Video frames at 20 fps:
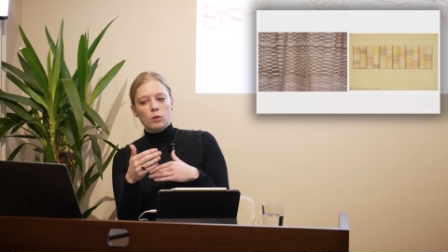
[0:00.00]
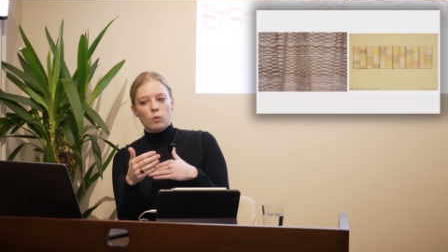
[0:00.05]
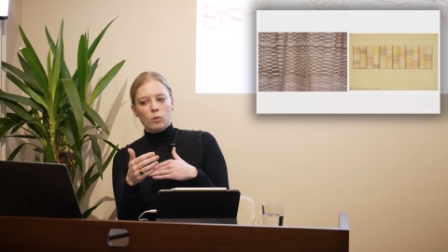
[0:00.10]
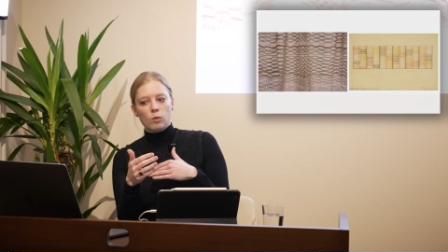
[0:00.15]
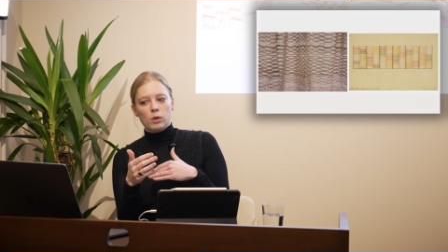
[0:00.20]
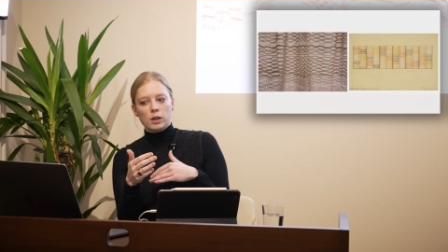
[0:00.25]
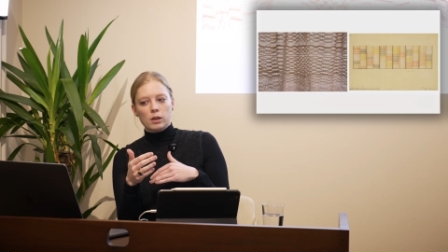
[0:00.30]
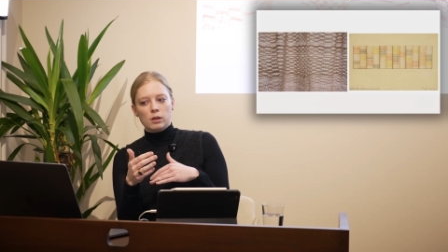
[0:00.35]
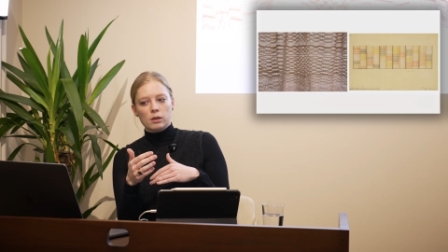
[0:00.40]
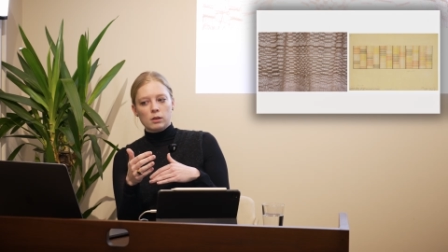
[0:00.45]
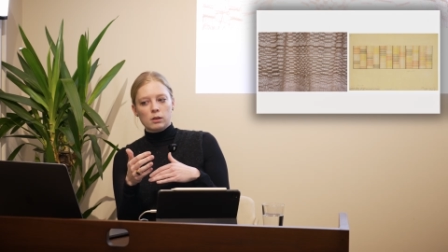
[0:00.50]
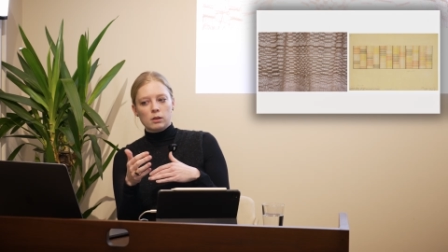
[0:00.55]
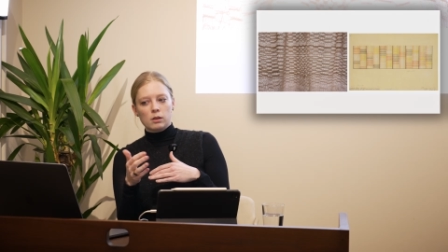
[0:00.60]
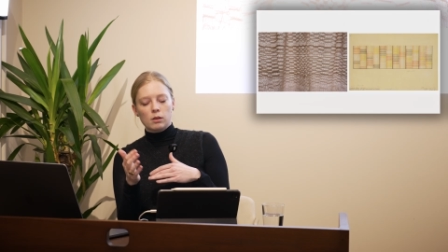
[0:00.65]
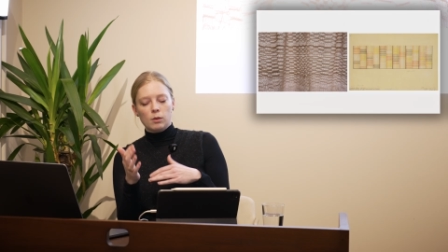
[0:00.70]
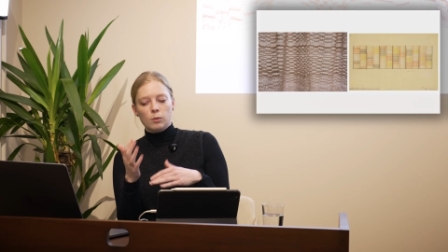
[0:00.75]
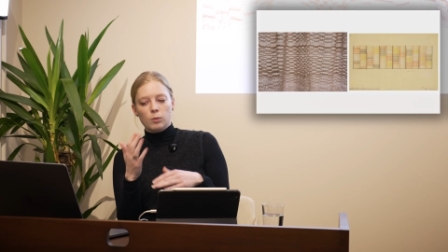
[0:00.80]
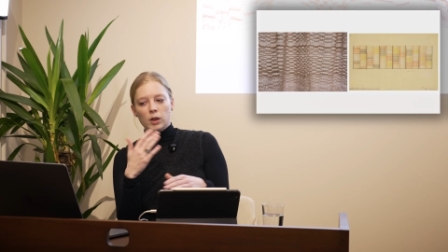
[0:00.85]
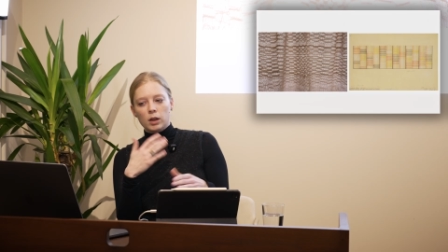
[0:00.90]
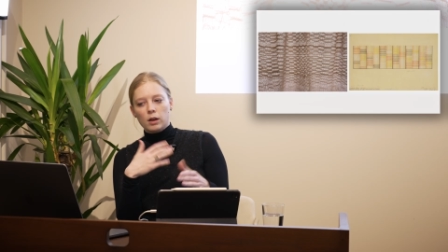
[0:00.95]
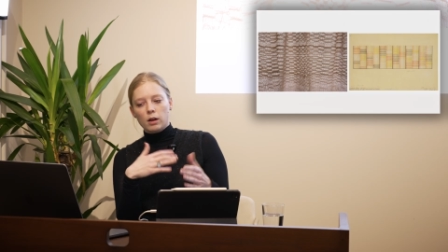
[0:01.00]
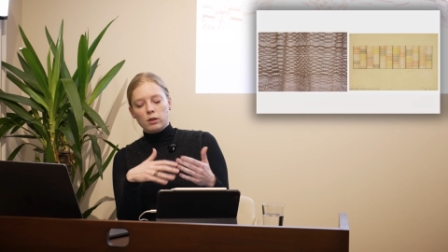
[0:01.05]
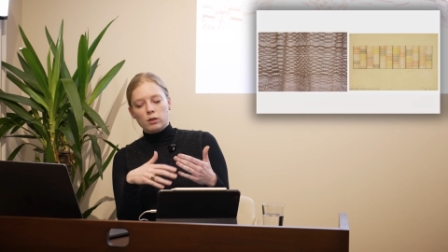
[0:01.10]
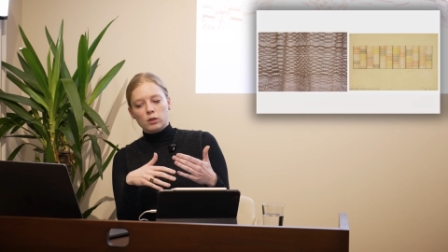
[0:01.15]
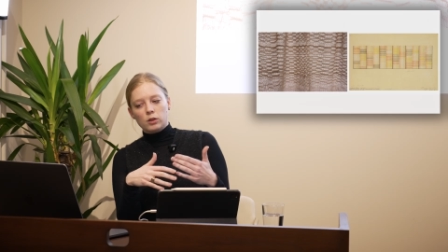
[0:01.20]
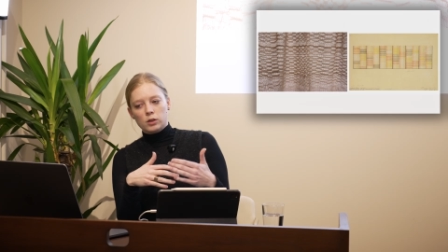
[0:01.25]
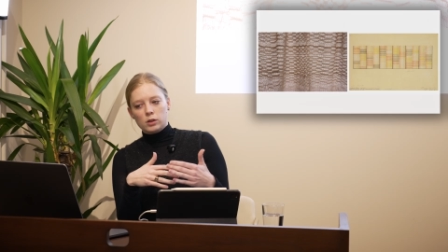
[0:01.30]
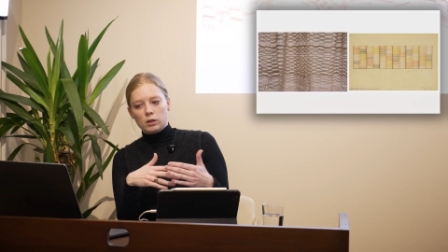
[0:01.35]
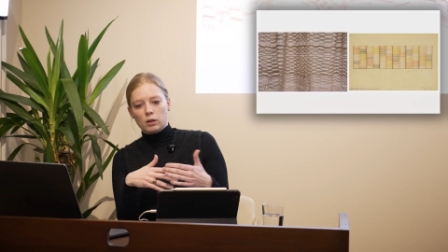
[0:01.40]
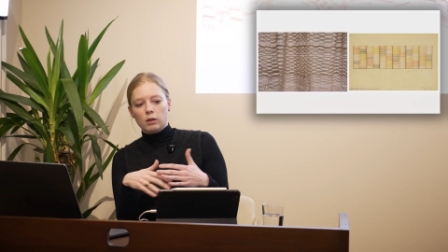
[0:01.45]
was a bit
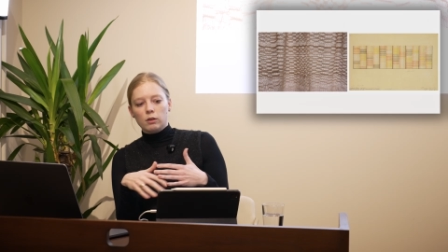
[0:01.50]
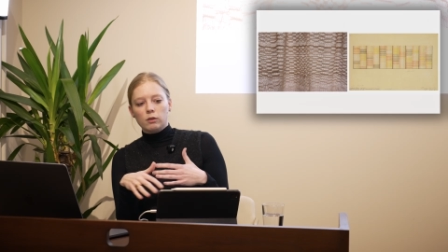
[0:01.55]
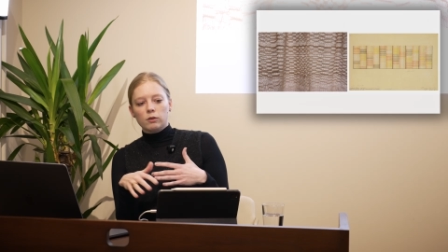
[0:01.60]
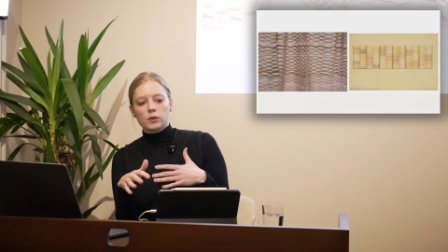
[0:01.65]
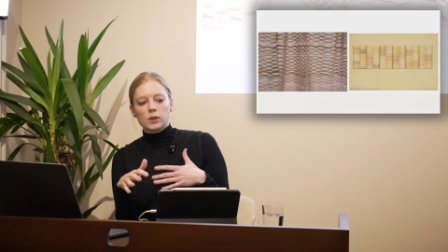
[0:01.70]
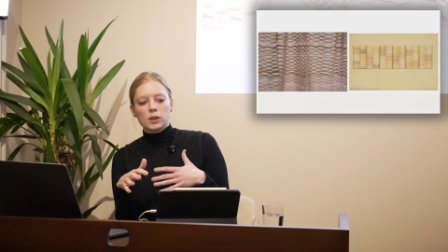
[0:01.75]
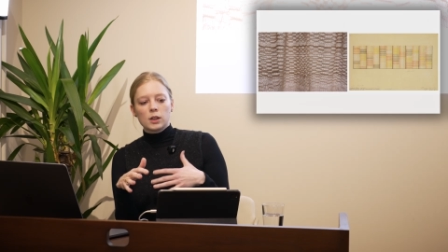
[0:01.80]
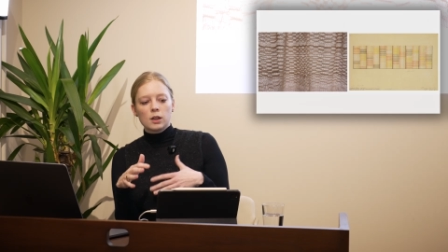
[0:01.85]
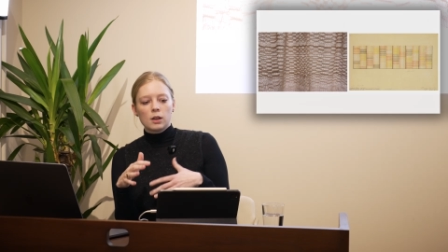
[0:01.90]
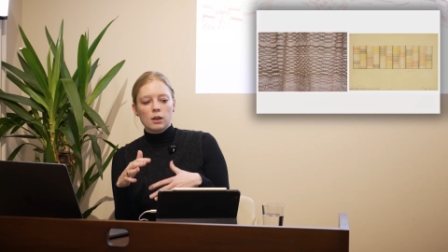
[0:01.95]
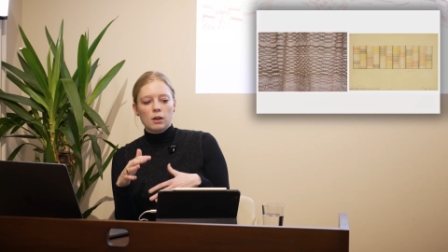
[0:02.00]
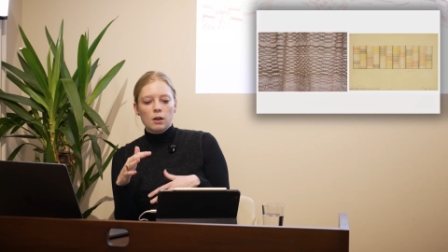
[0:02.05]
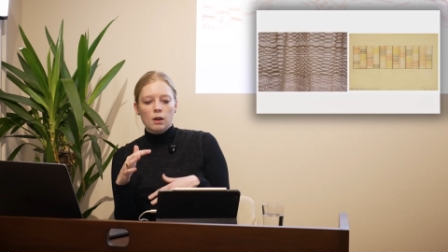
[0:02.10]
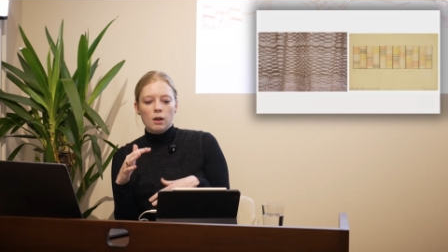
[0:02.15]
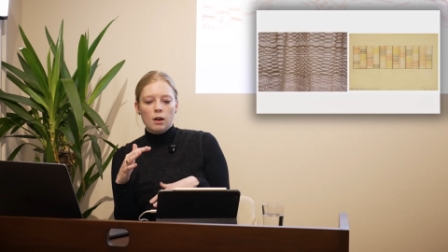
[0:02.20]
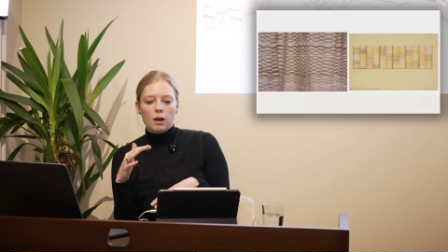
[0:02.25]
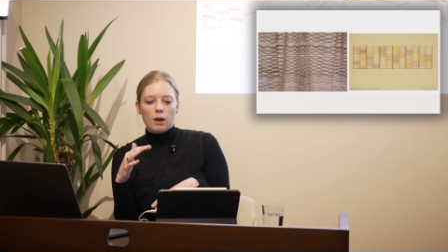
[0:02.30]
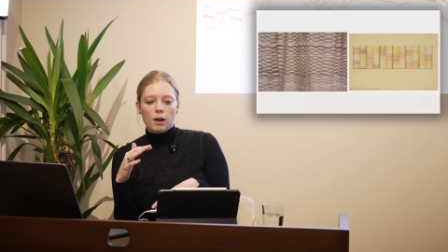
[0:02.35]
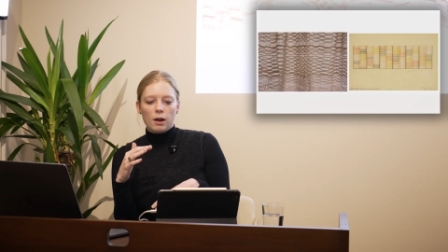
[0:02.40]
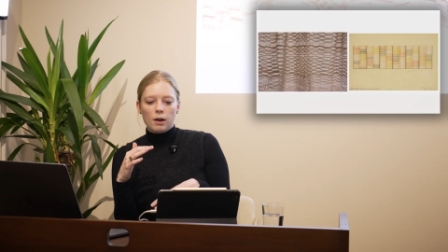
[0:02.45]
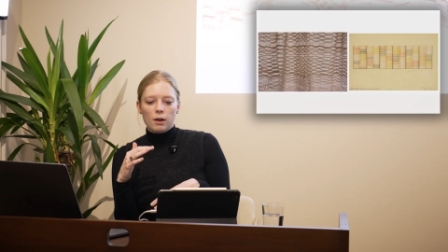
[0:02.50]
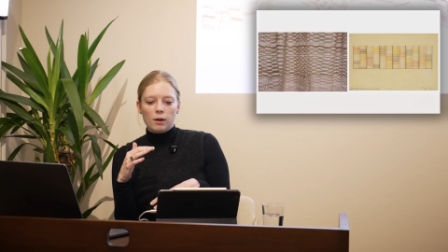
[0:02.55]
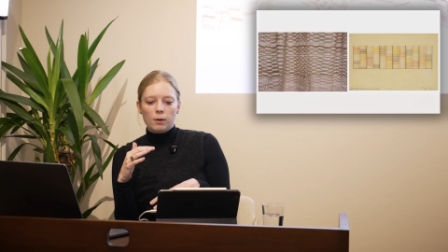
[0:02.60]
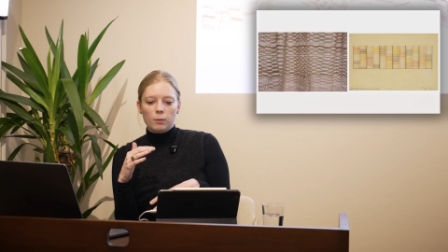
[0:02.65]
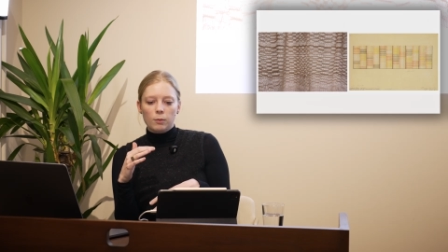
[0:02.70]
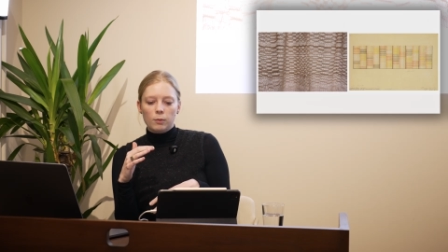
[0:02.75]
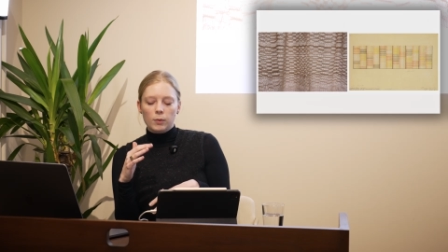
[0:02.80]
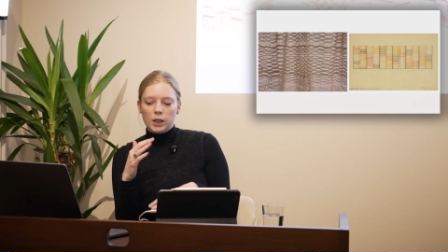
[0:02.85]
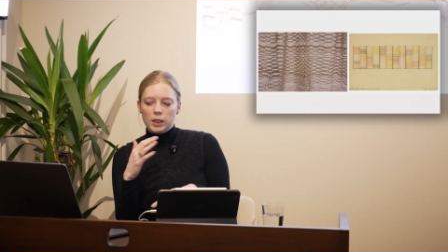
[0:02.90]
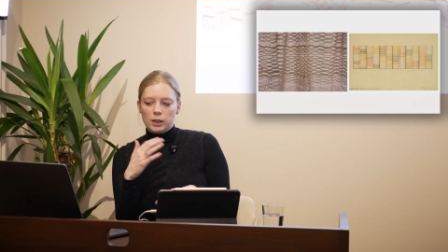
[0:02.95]
underserved
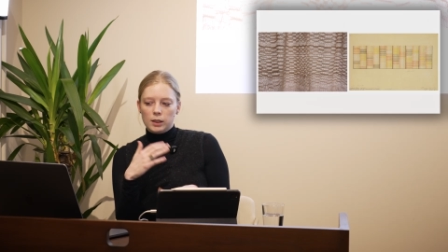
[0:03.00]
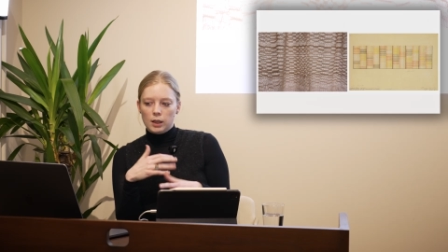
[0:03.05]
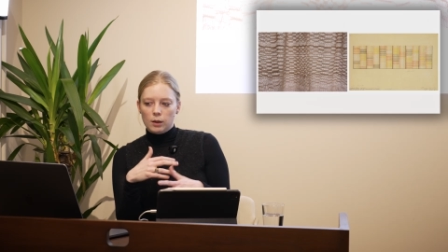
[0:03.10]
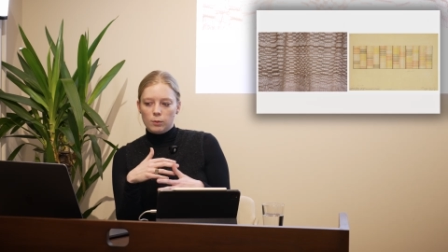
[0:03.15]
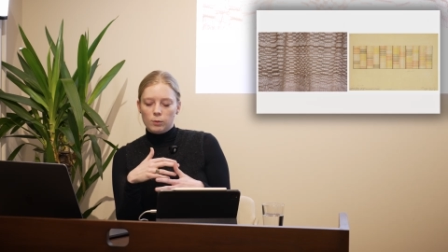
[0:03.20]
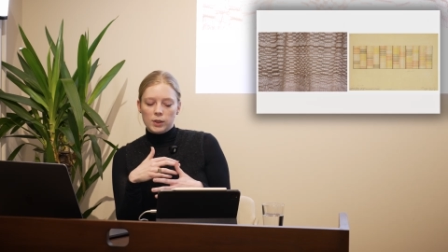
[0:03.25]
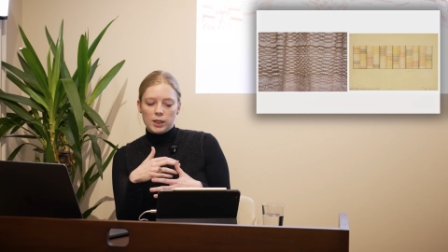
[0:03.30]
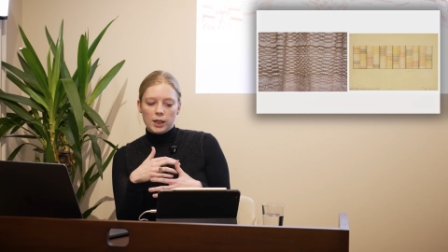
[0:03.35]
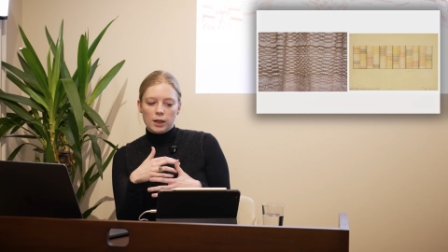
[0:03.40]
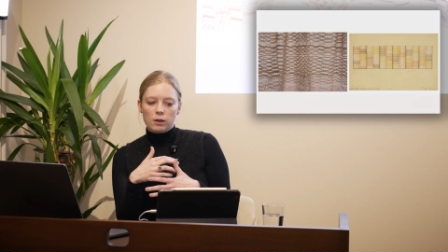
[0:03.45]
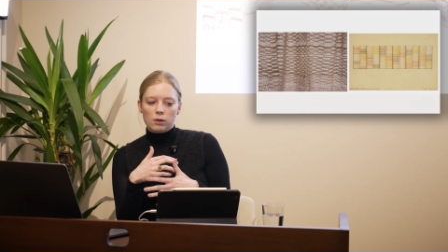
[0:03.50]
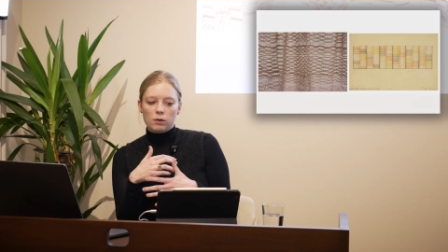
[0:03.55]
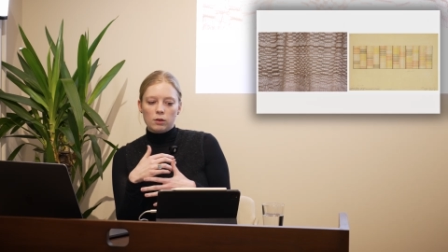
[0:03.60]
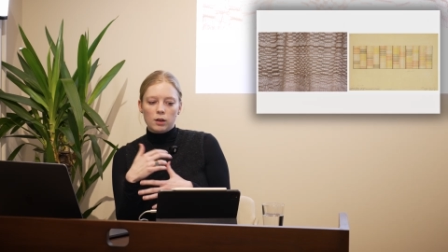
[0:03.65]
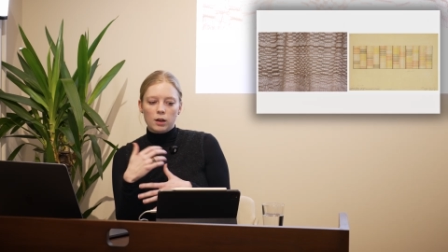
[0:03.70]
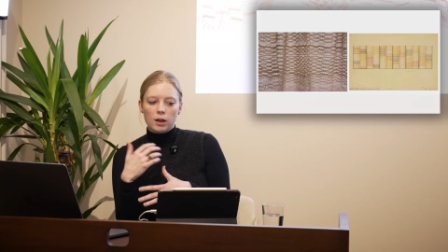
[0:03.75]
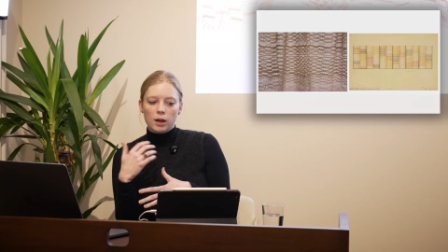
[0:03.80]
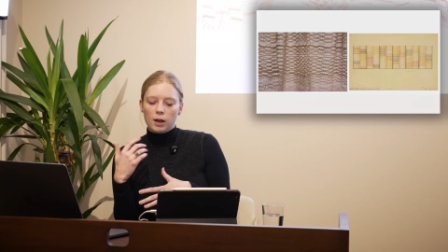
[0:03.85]
and tamped down.